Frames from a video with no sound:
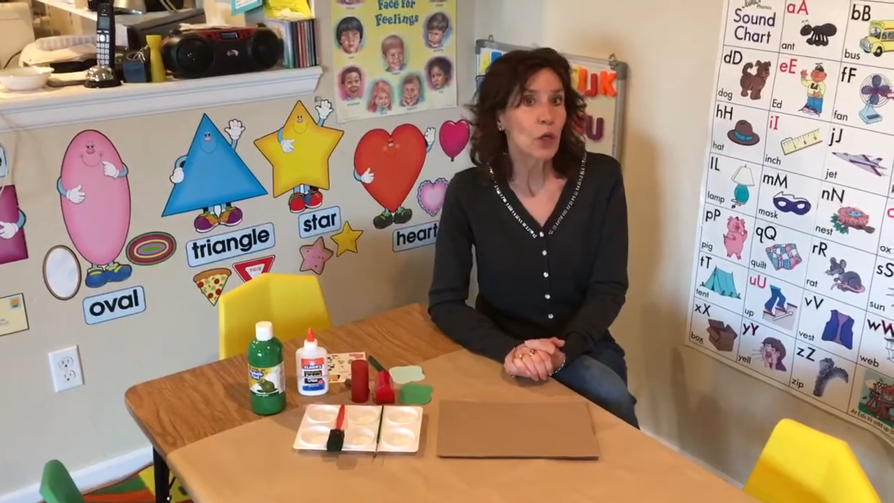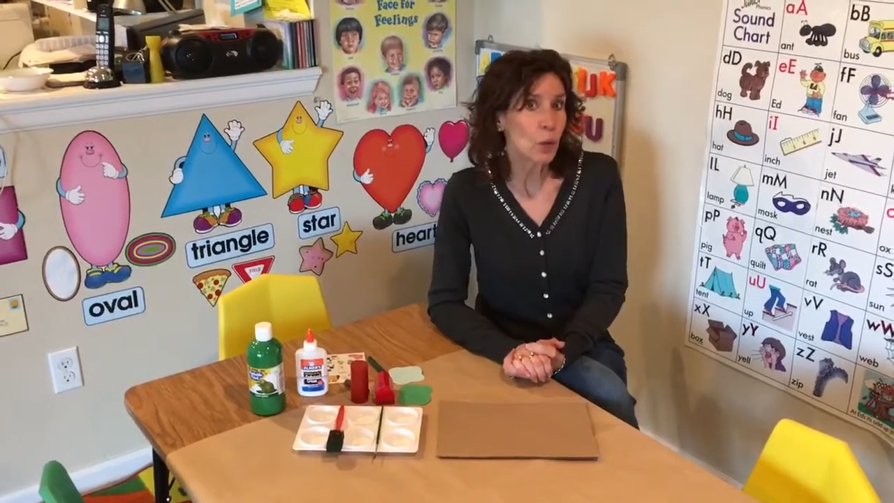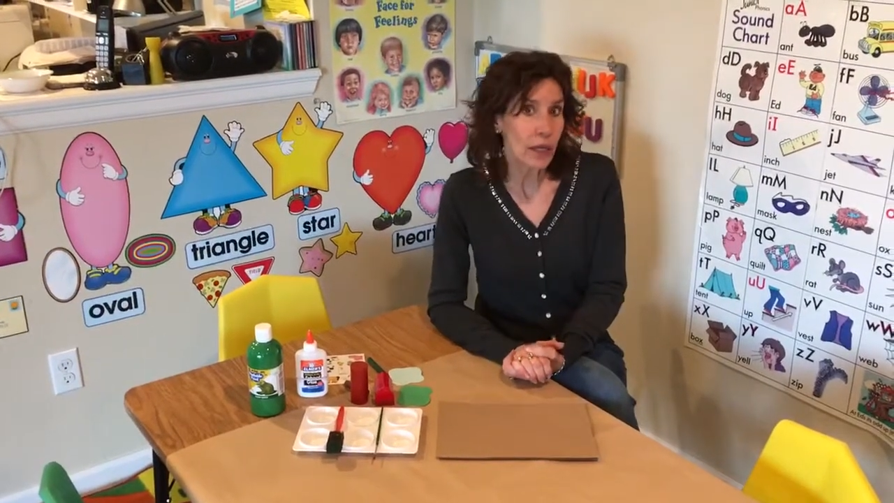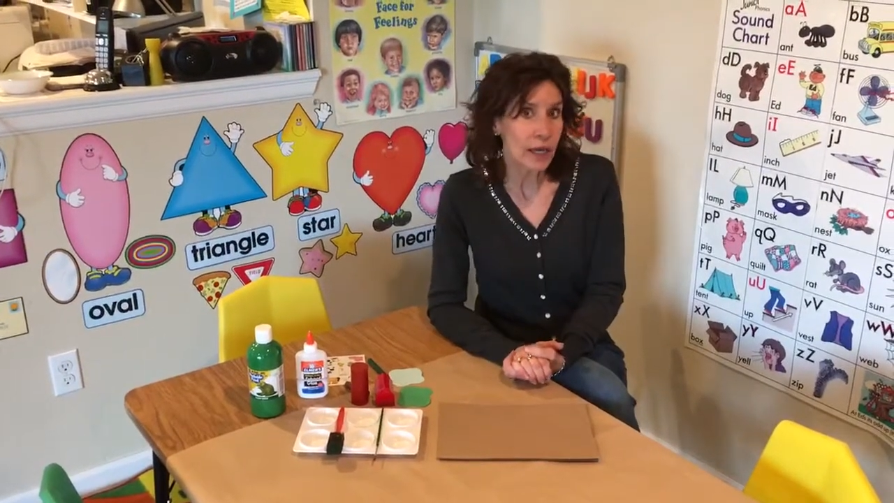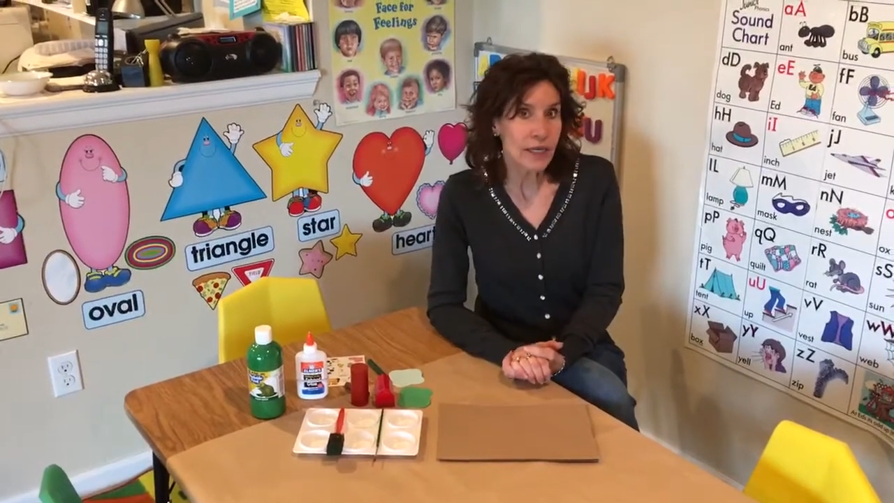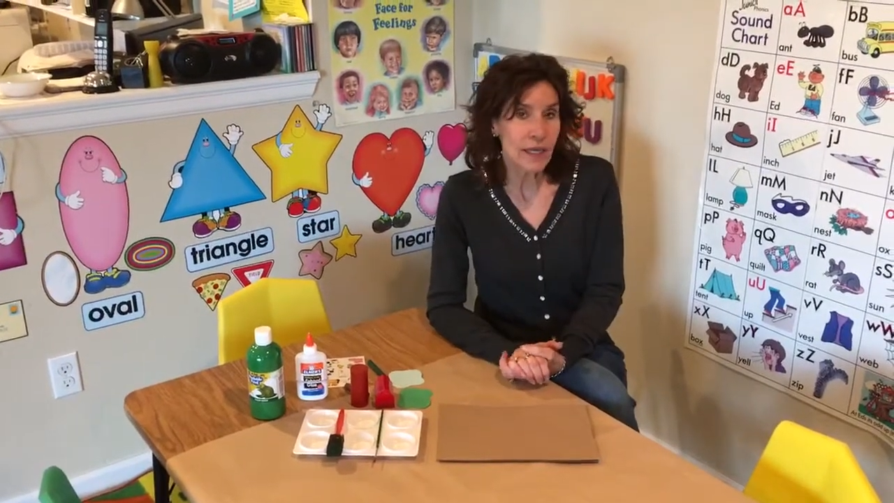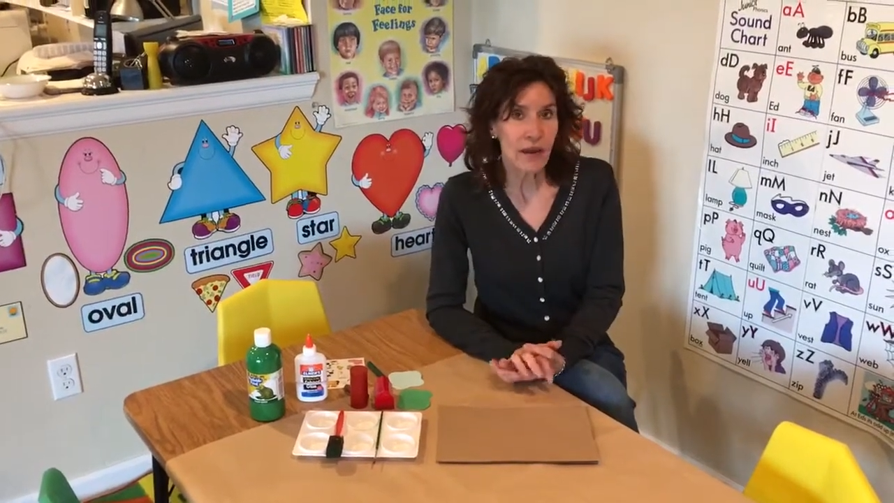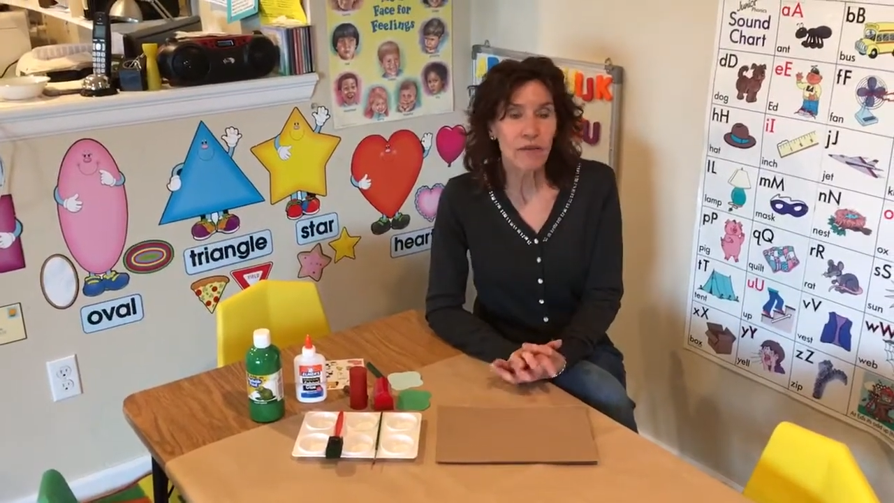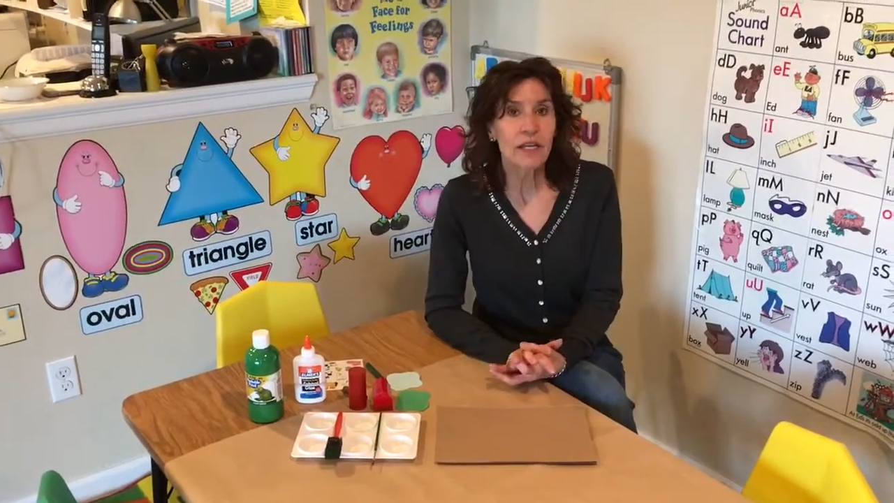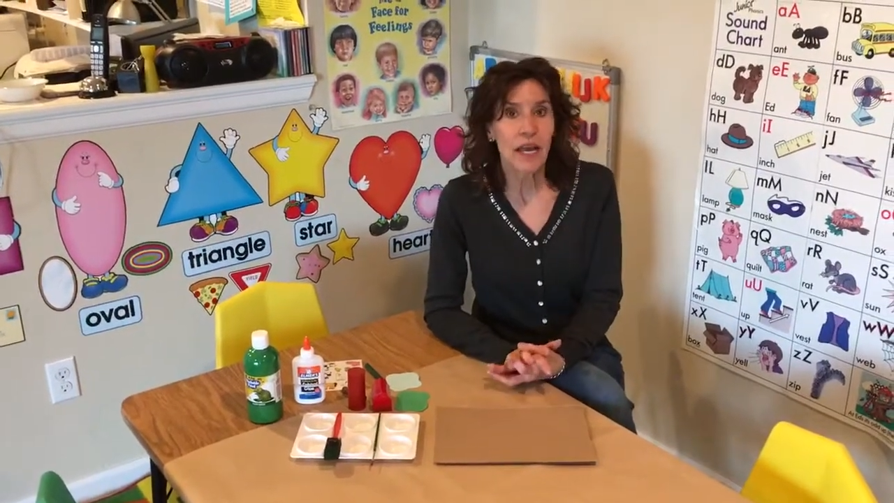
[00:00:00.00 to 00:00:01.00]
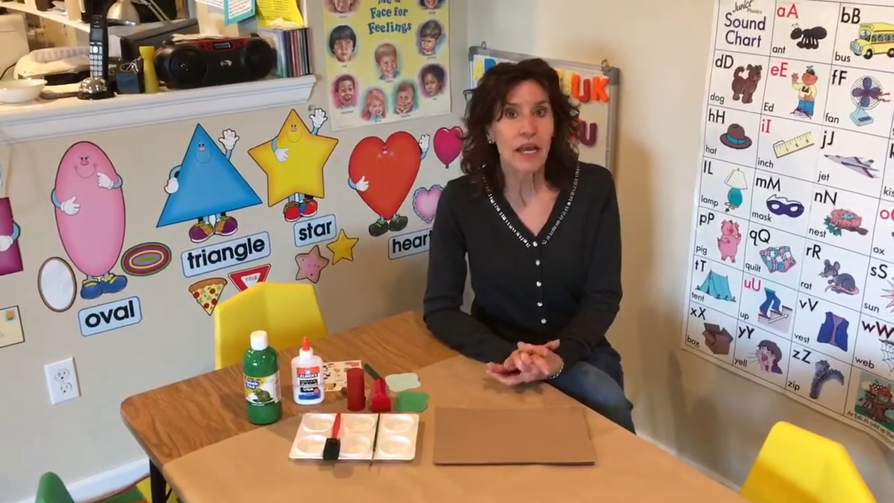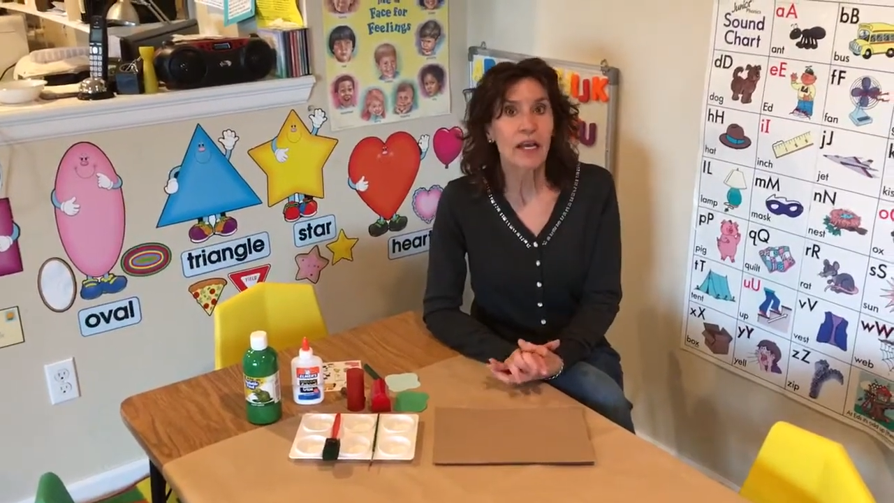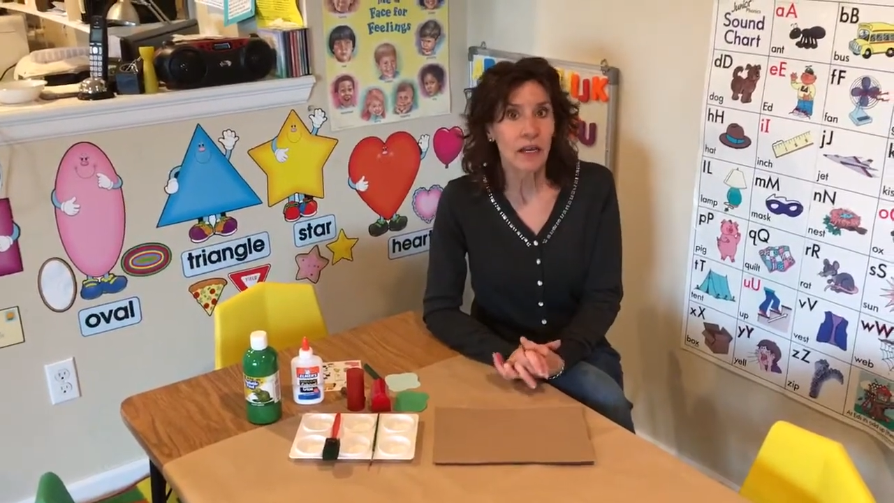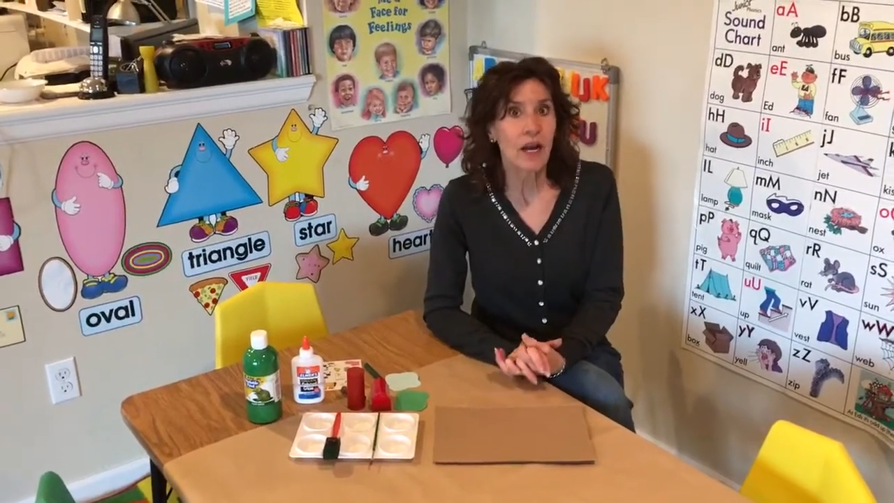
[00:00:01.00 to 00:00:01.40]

you eat every day